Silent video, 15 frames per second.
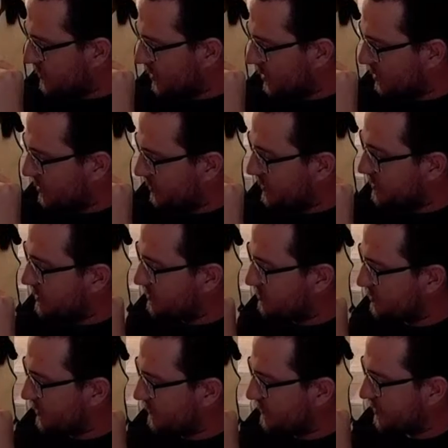Oh, this is
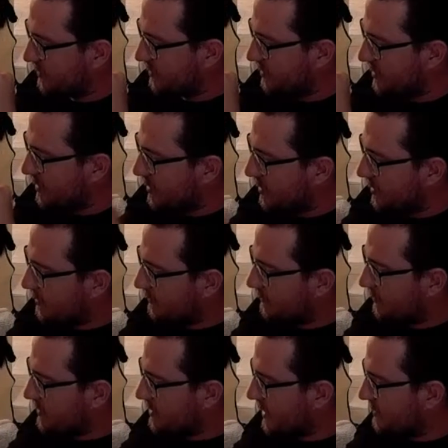really fun. The
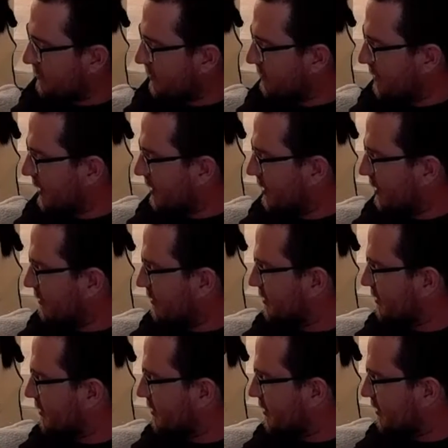first name of the main character,
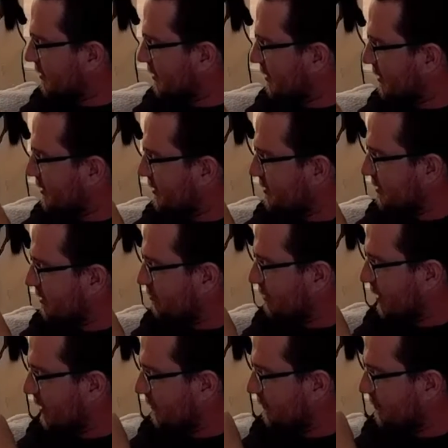Cecilia, is
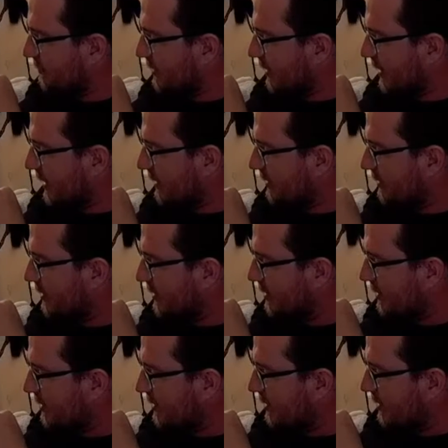derived from the Latin
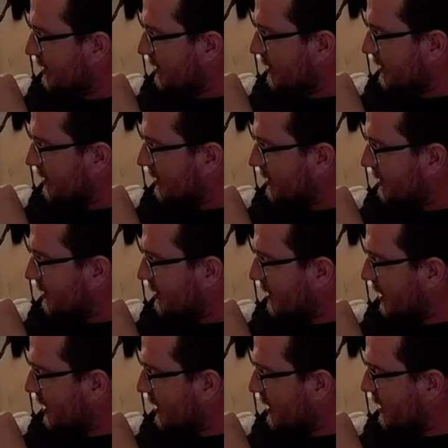
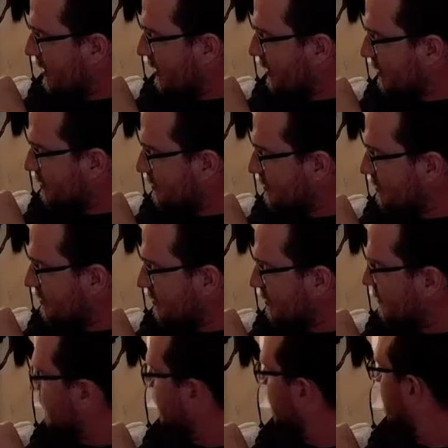caecus.
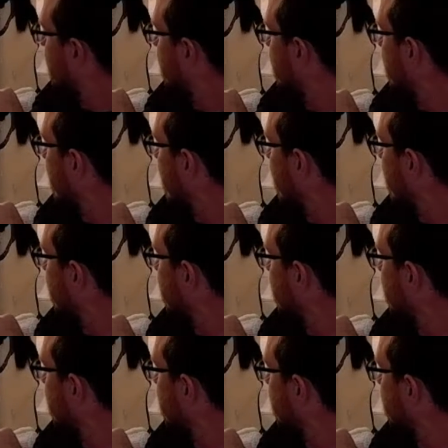
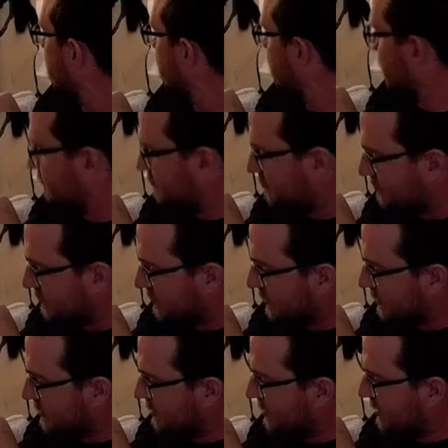Caecus?
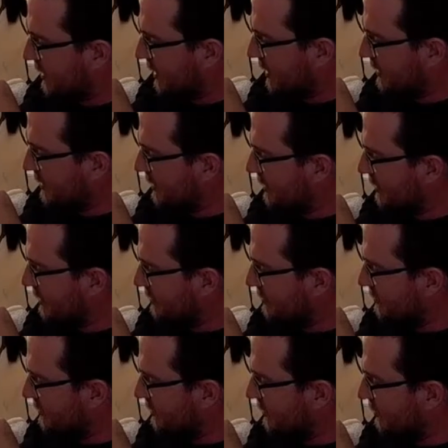
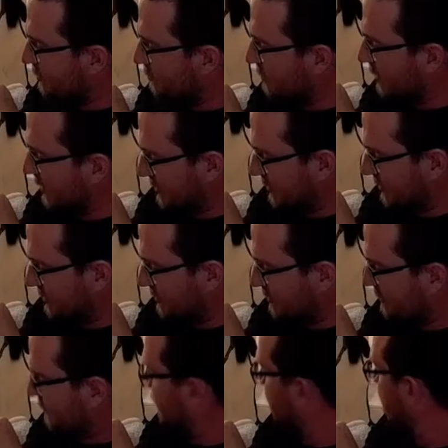Caecus.
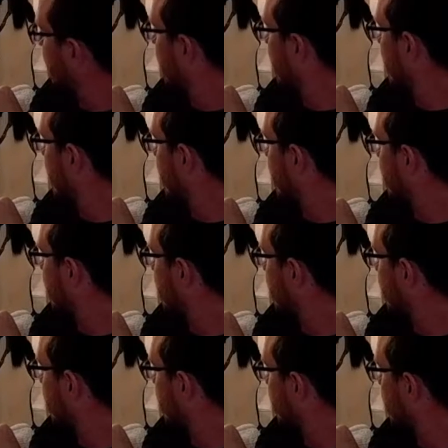Caecus.